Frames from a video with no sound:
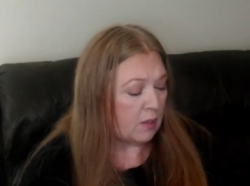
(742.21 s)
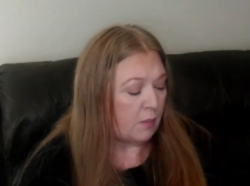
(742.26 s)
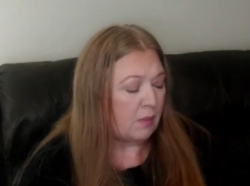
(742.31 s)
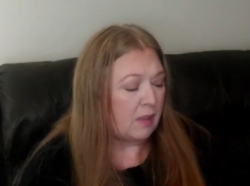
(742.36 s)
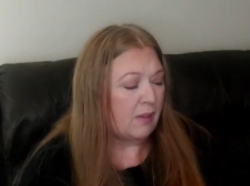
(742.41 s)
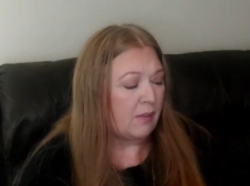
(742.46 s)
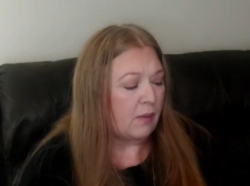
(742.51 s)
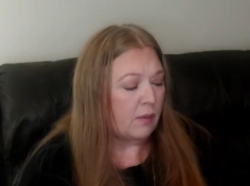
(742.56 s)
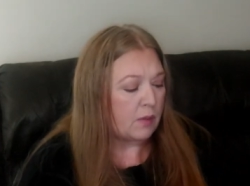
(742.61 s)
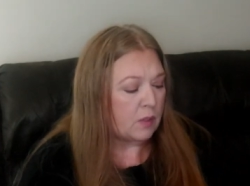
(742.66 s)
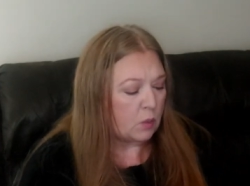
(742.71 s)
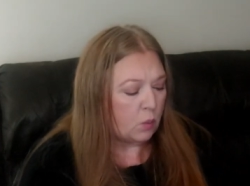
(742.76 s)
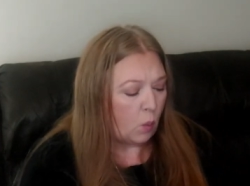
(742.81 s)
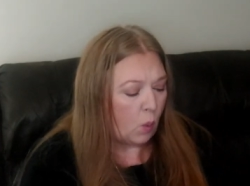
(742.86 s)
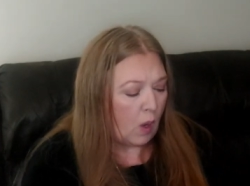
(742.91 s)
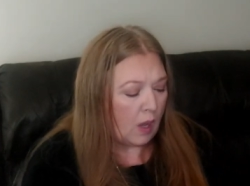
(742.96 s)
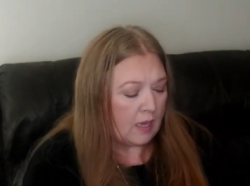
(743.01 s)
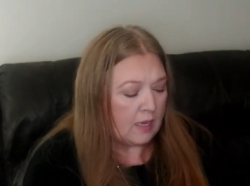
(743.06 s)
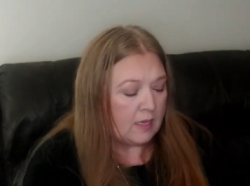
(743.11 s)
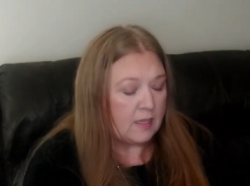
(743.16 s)
I believe it was
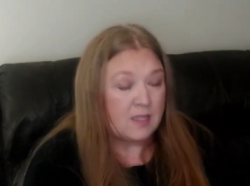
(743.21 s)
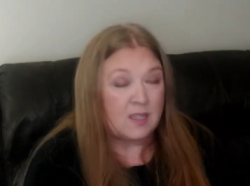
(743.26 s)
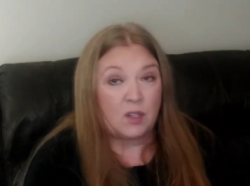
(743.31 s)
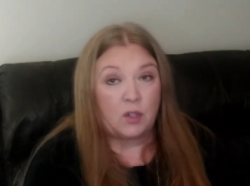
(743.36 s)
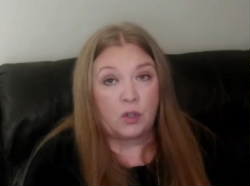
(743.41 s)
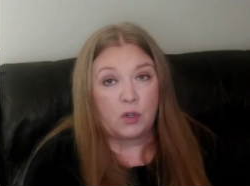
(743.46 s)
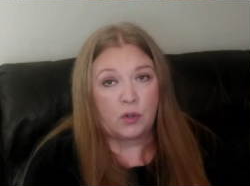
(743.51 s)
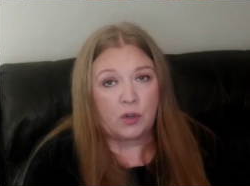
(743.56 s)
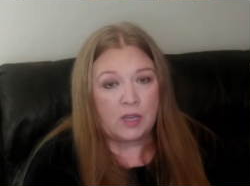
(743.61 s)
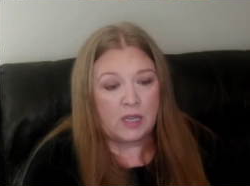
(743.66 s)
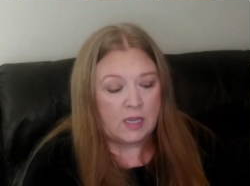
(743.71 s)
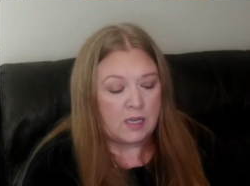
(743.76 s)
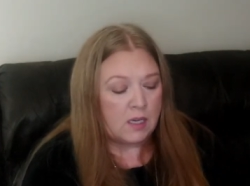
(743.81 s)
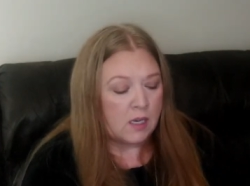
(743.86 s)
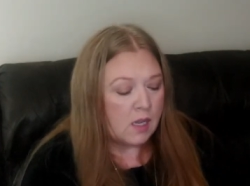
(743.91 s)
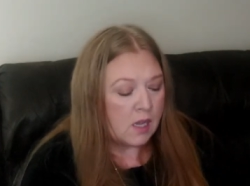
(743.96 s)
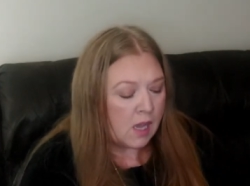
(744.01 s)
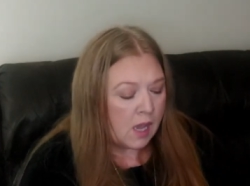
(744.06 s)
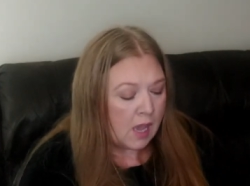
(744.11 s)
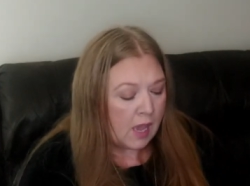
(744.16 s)
white and green.